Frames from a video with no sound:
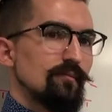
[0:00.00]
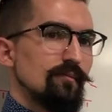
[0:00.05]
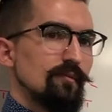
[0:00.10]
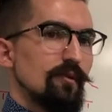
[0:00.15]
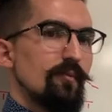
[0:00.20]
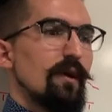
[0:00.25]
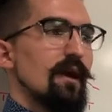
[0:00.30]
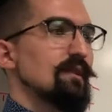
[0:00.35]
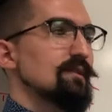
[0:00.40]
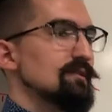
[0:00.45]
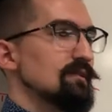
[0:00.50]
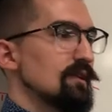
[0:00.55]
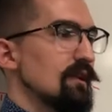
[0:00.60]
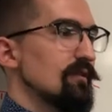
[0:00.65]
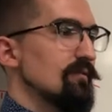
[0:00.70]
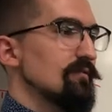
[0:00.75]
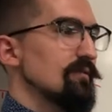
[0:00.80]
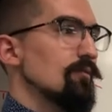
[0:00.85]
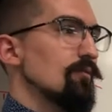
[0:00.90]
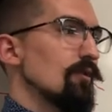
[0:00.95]
The bad
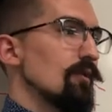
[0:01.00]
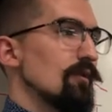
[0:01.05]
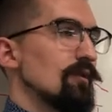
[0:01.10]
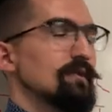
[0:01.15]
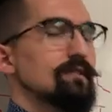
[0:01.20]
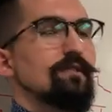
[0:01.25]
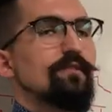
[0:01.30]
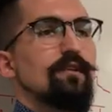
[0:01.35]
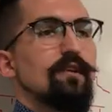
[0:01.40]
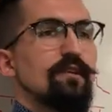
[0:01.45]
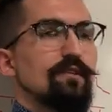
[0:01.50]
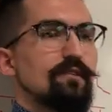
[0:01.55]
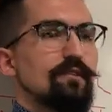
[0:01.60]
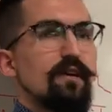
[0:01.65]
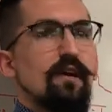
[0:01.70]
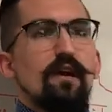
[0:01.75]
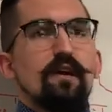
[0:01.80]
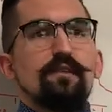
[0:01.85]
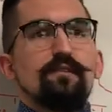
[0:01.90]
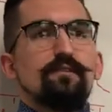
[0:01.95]
stuff. The wars, the
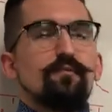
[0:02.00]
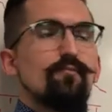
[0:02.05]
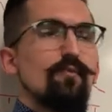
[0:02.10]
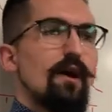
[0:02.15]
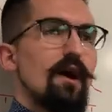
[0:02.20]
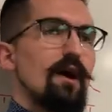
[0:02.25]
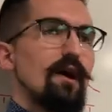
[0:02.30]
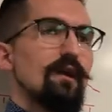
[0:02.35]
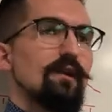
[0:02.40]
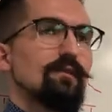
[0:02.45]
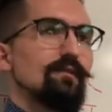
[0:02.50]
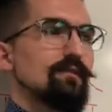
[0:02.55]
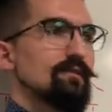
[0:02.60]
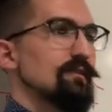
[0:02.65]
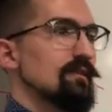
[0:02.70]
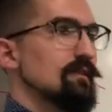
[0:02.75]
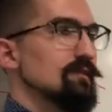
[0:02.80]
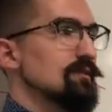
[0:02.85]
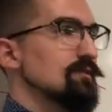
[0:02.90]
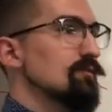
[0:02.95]
genocides, the riots,
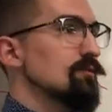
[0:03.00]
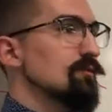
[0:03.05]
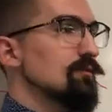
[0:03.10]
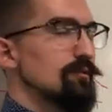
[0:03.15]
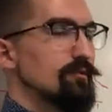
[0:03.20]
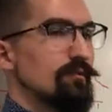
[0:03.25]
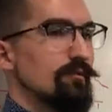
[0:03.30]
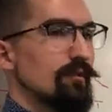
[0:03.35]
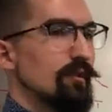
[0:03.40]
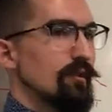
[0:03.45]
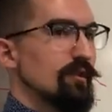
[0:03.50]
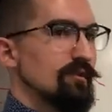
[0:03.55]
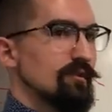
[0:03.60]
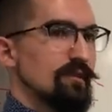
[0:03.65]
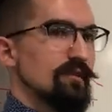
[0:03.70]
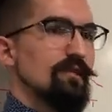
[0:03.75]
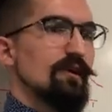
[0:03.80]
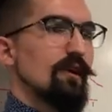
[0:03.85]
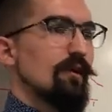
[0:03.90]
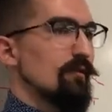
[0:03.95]
the school shootings,
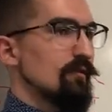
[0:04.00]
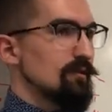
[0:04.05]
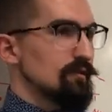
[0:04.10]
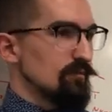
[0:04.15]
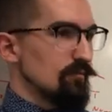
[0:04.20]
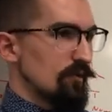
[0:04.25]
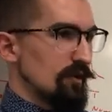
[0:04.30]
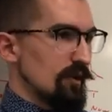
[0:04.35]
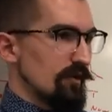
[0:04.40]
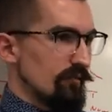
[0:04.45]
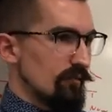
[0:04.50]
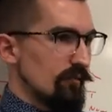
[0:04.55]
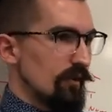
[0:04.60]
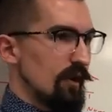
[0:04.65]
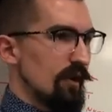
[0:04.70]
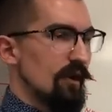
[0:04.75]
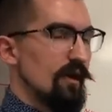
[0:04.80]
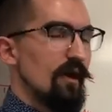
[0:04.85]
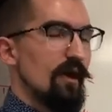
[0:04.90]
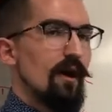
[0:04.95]
the terrorism, whatever,
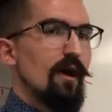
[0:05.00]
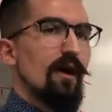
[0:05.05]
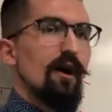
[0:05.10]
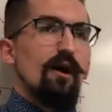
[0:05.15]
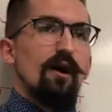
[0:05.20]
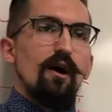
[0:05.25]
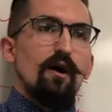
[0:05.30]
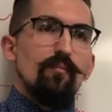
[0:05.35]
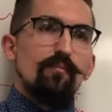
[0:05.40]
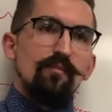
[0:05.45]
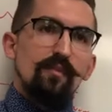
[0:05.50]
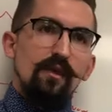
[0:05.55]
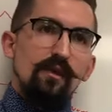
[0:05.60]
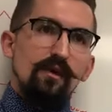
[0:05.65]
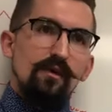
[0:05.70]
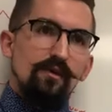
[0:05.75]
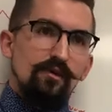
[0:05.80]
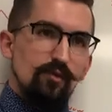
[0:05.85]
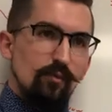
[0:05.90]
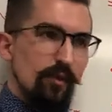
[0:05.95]
right? Um,
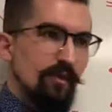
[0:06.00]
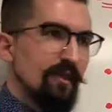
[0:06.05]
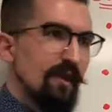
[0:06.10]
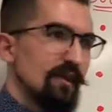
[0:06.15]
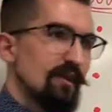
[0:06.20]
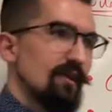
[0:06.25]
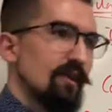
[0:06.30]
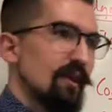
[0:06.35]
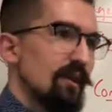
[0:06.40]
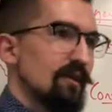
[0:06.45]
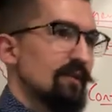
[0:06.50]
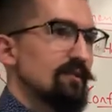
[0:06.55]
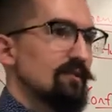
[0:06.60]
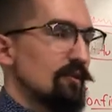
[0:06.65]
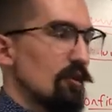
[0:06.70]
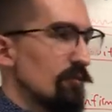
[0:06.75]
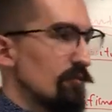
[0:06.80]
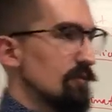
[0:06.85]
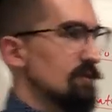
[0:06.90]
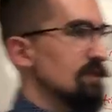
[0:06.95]
so what that does over